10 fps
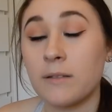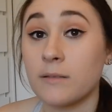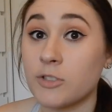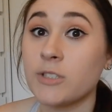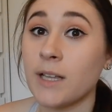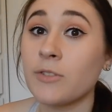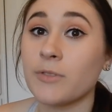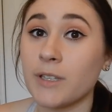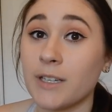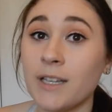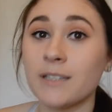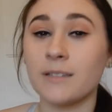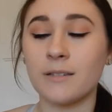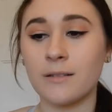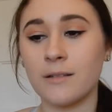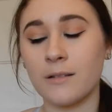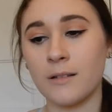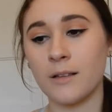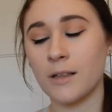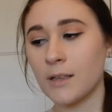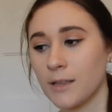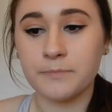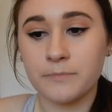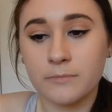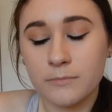That's, she sounds really good. I